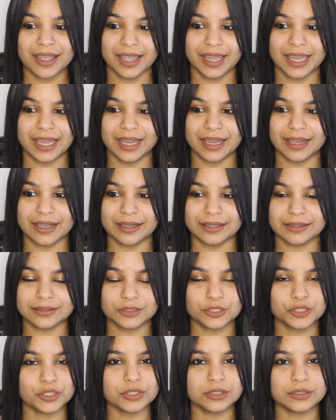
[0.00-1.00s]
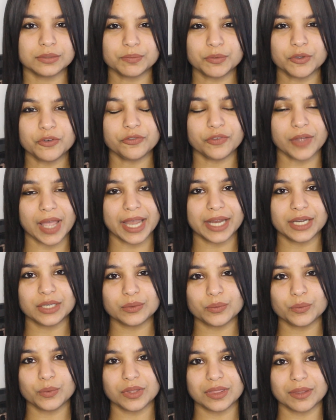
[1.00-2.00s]
and just
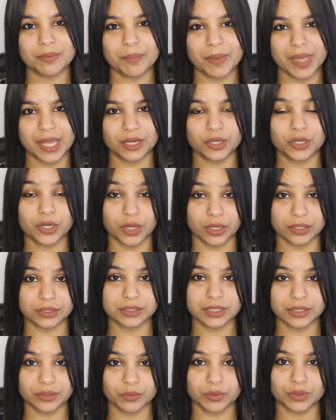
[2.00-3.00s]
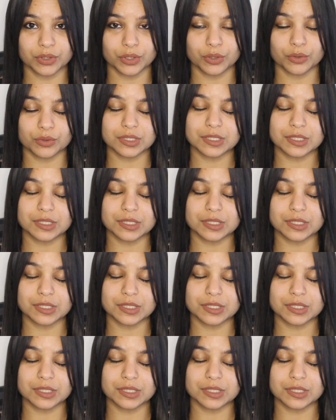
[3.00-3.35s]
provide with a better content with you,